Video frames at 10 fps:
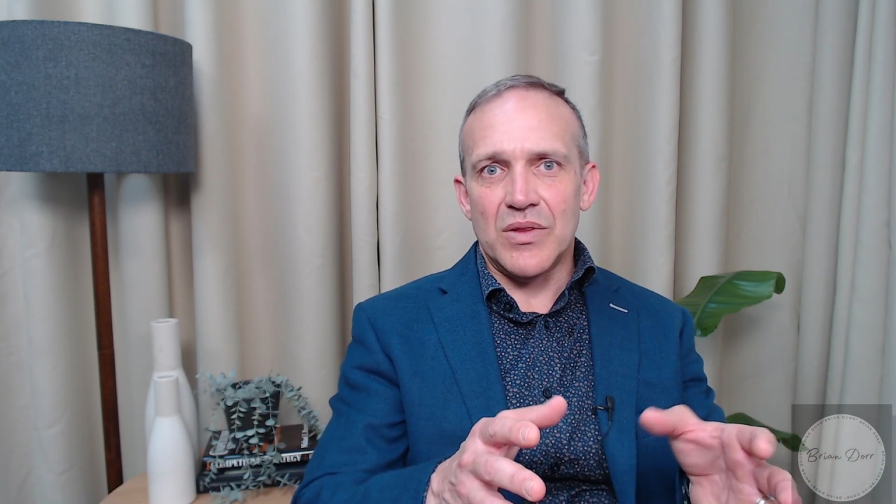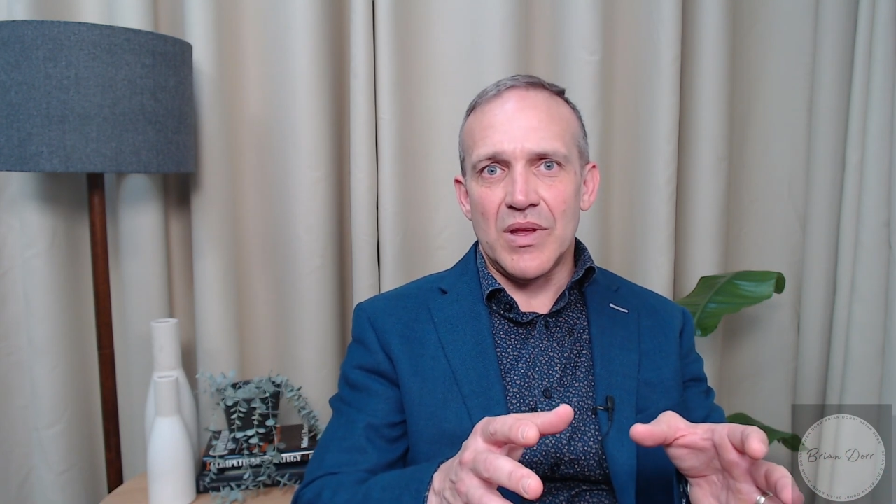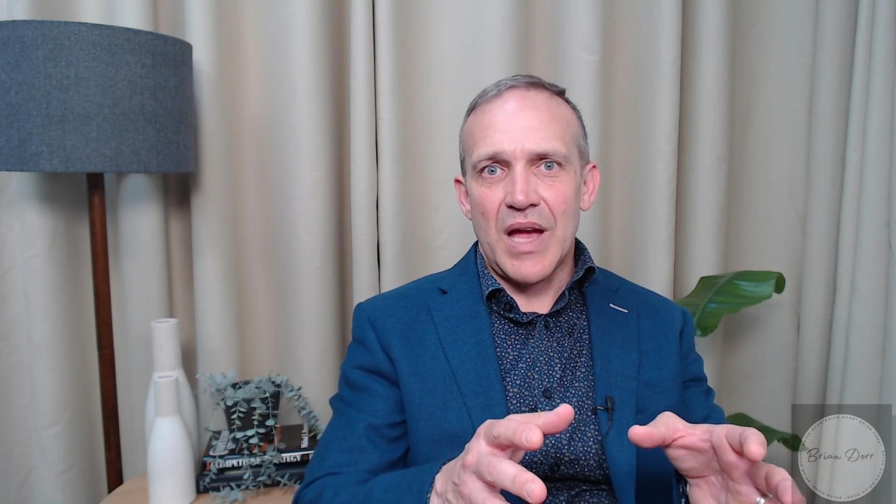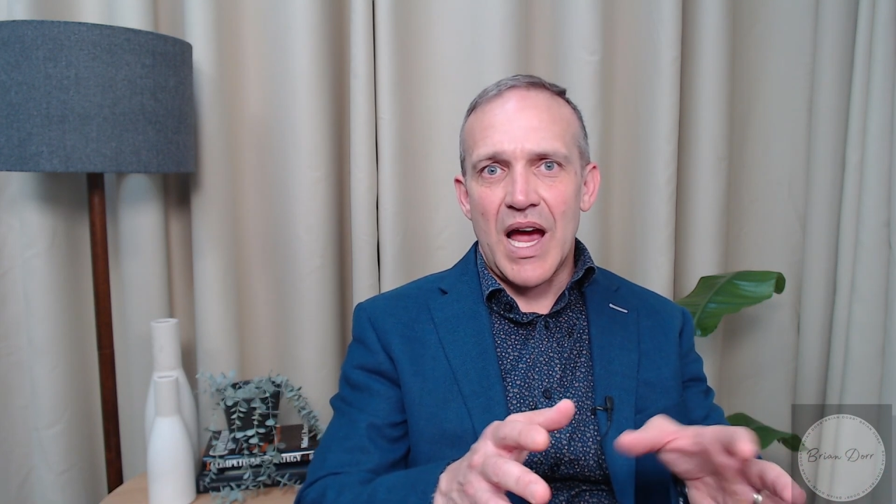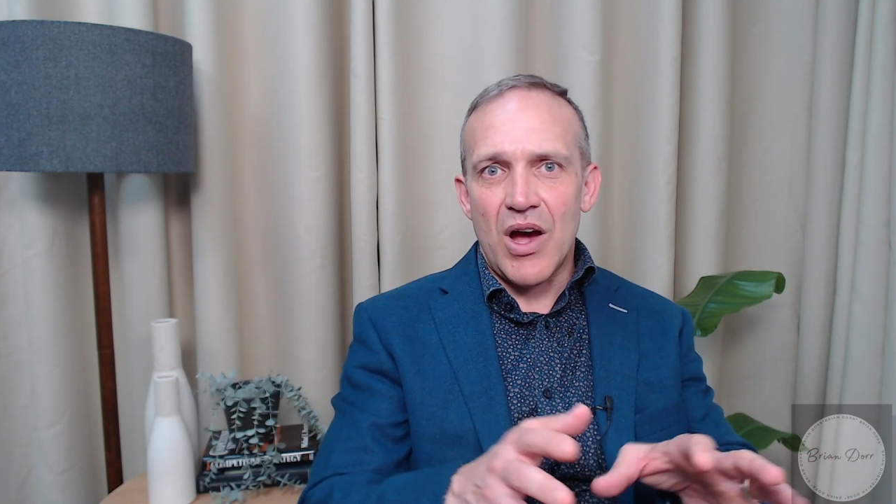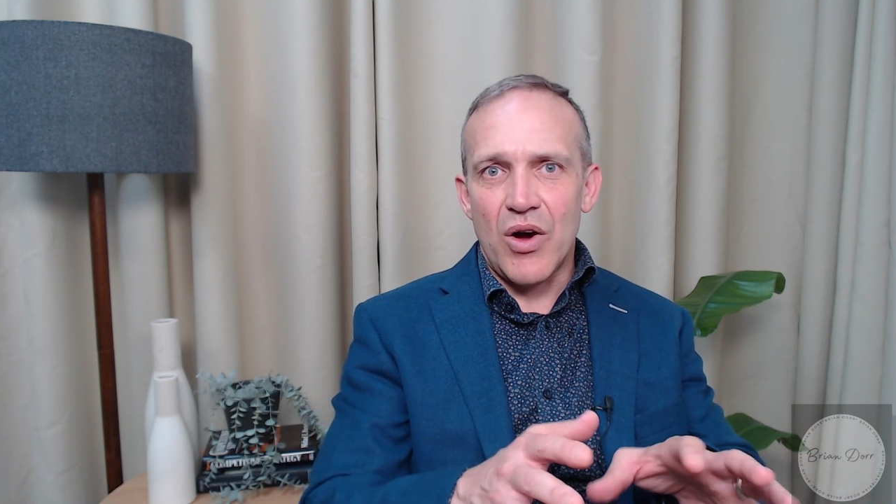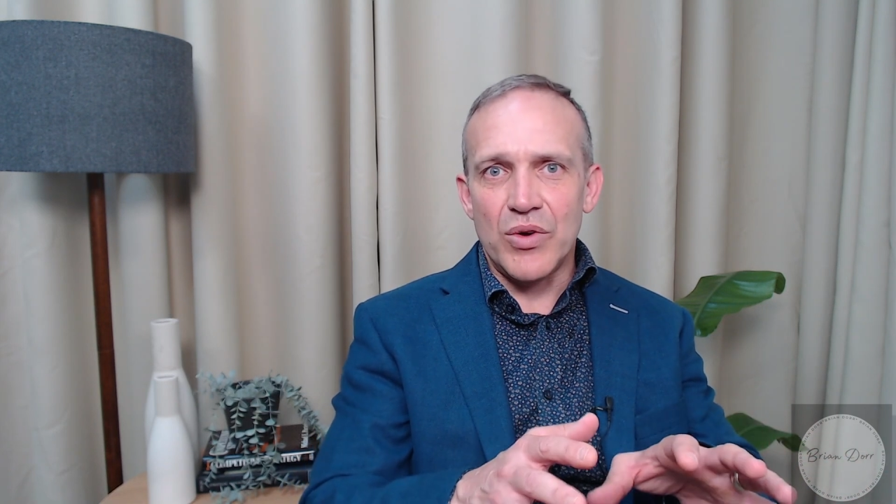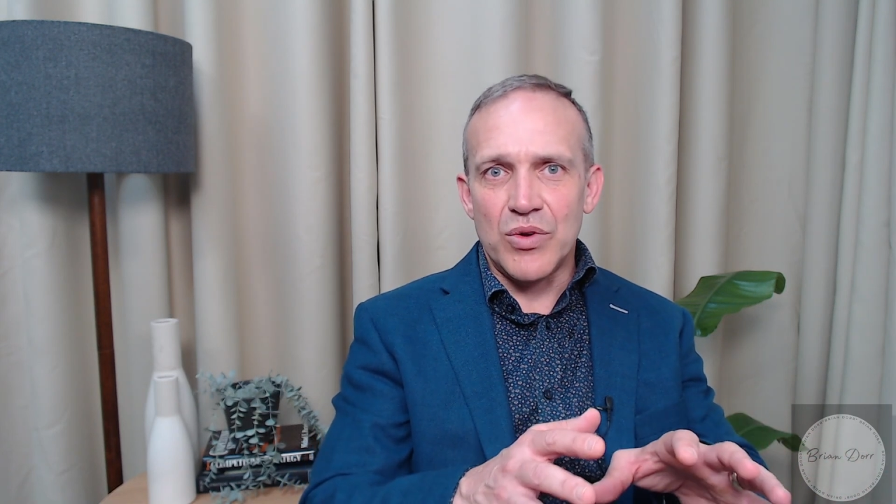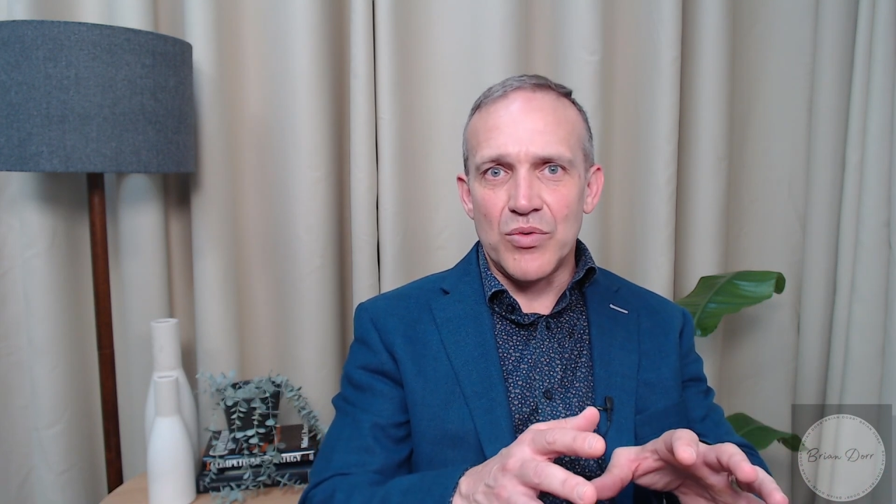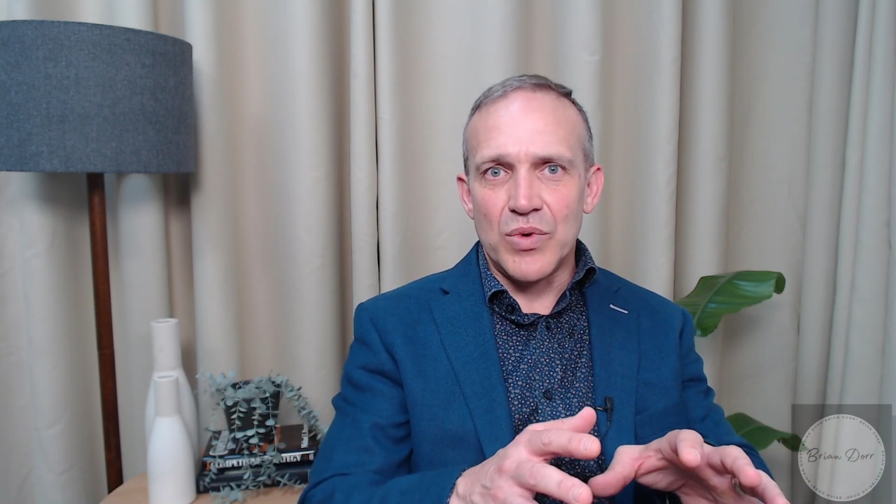How
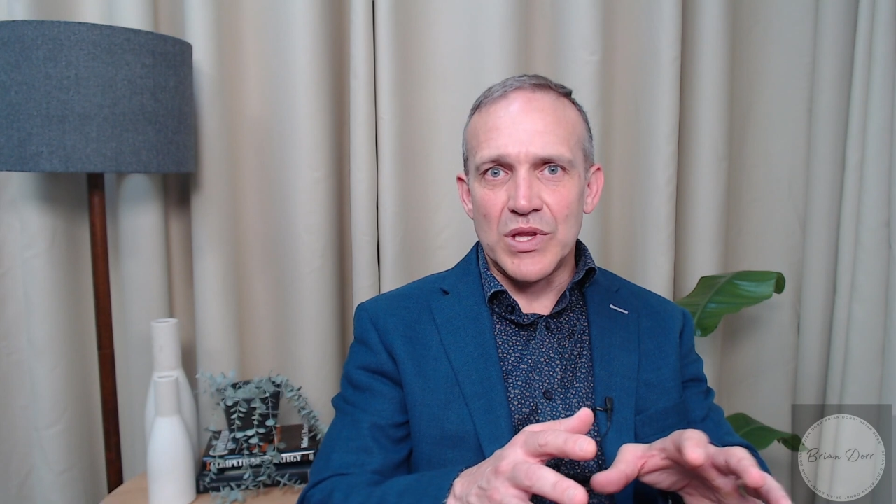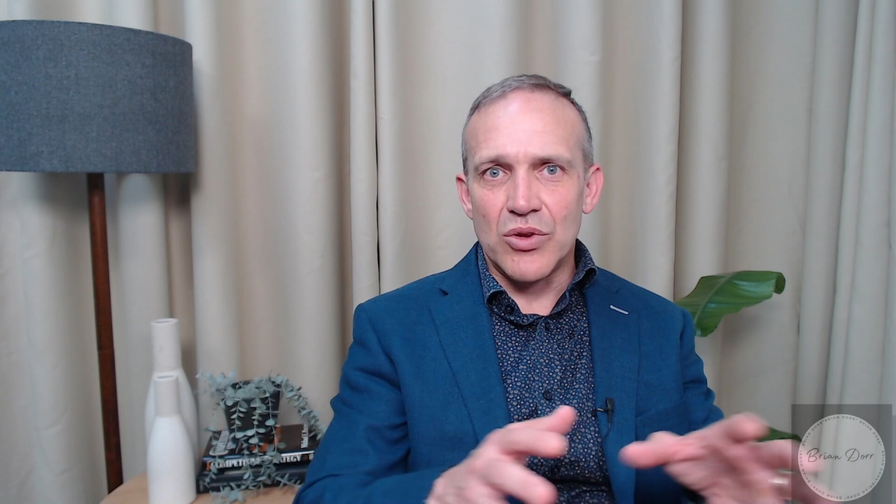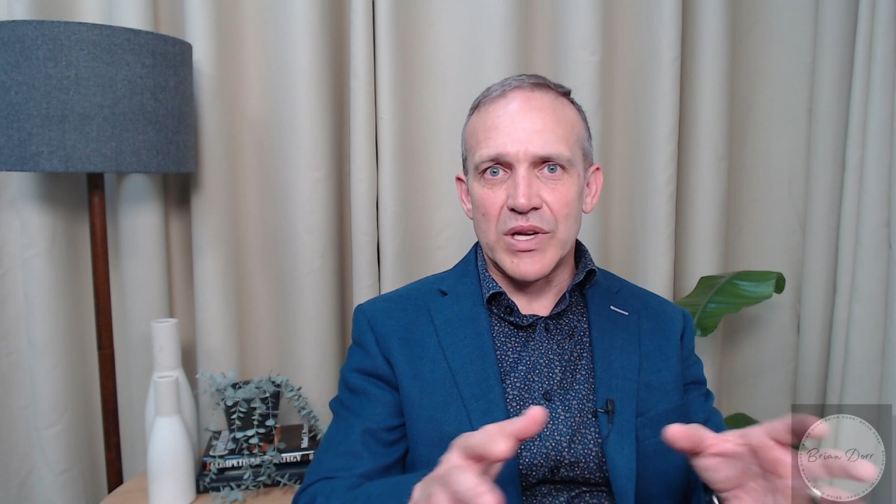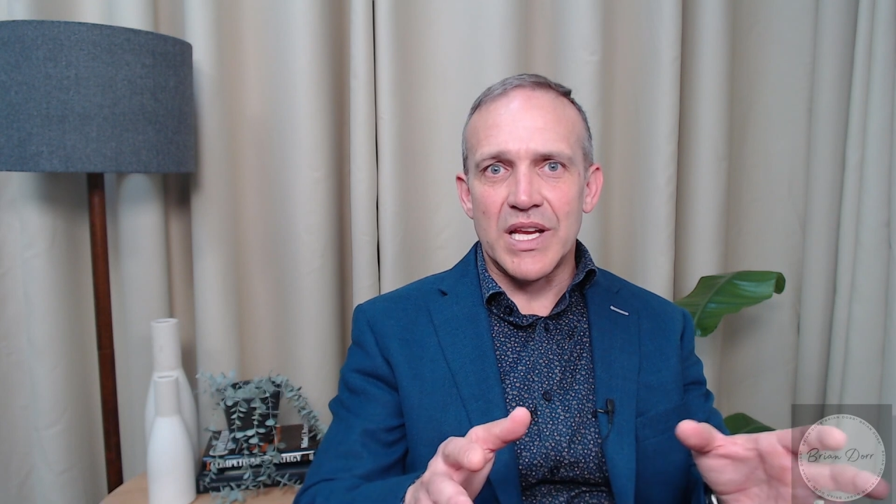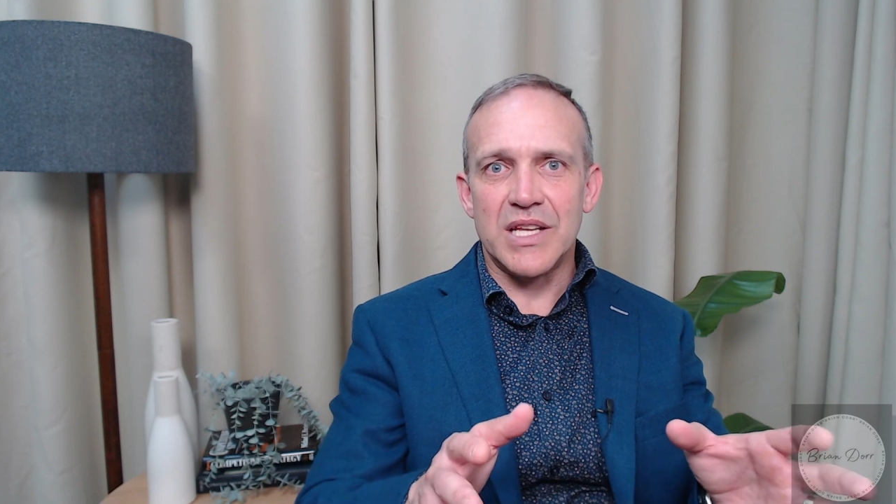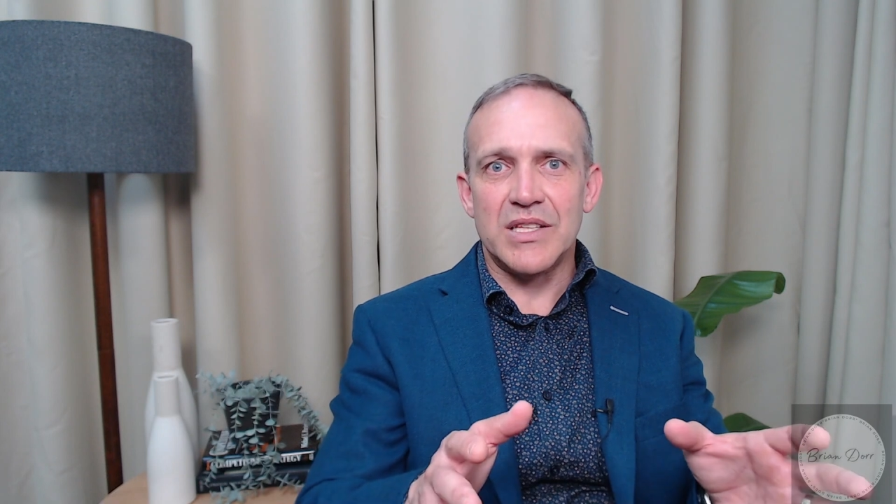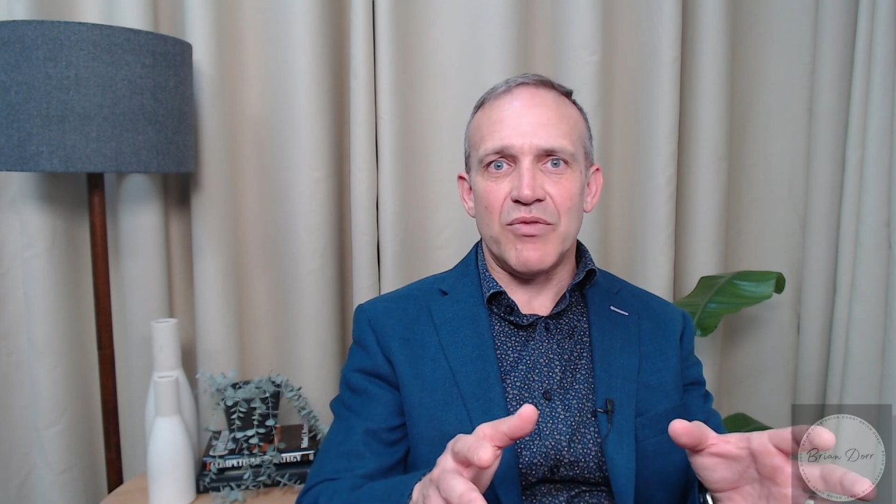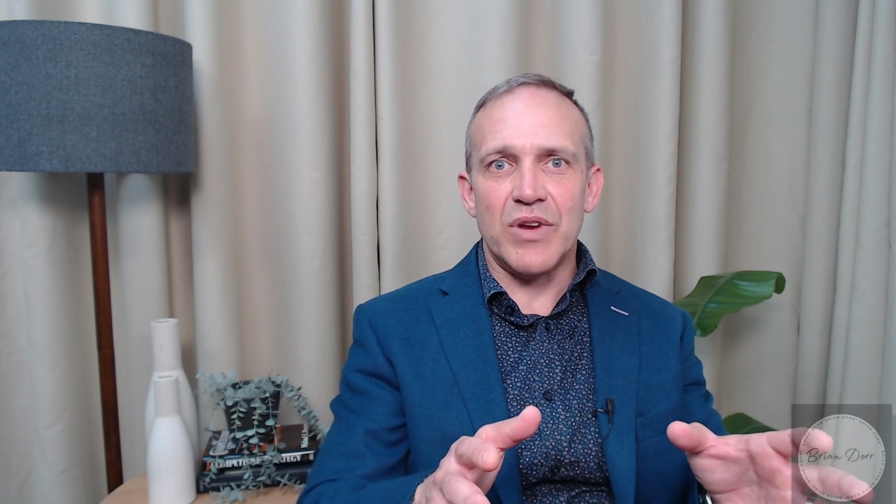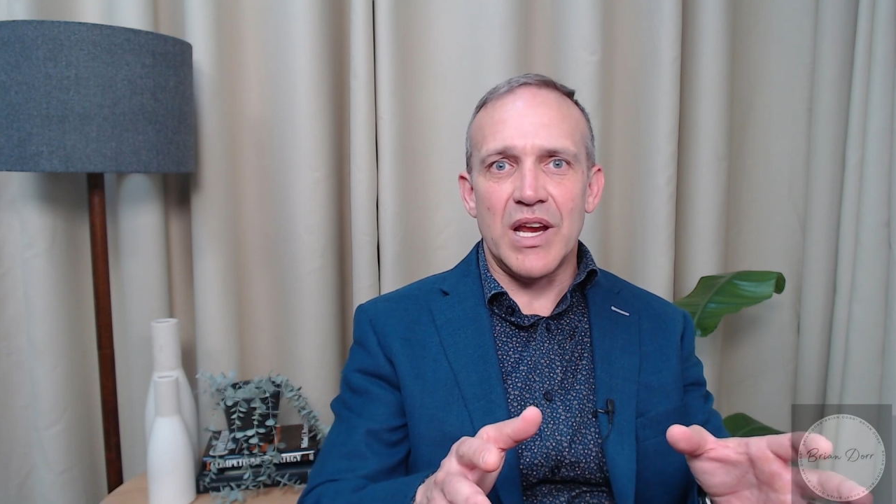you would look at a different